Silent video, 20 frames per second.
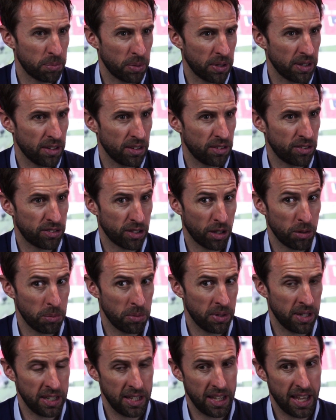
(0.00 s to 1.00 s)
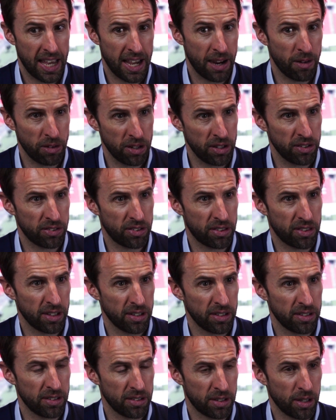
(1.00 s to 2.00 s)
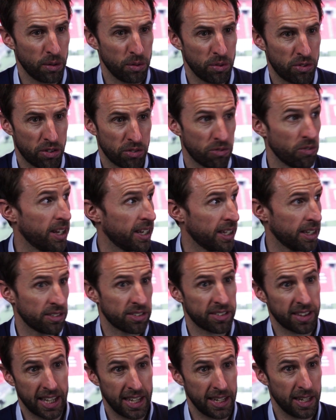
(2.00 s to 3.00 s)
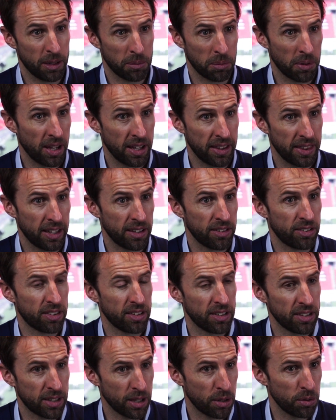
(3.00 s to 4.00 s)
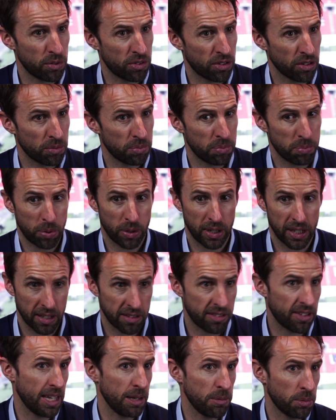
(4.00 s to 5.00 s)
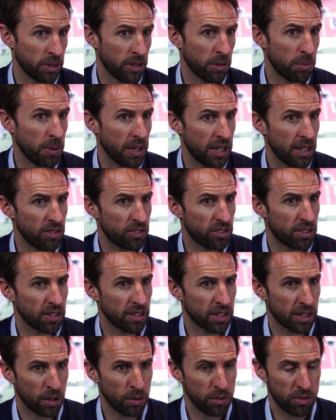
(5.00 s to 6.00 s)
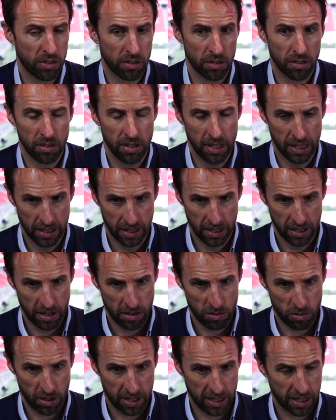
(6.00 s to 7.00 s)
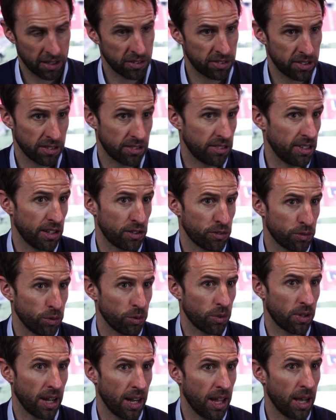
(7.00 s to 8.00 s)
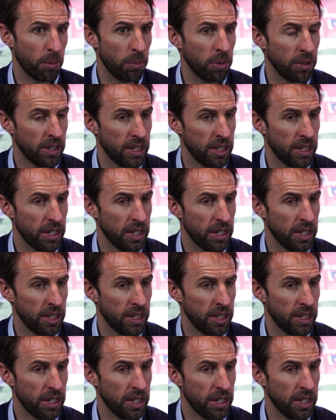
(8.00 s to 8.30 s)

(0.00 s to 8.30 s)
But there's so many areas that go to running a stadium like this, that go to putting a team on the pitch, that go to running a successful club.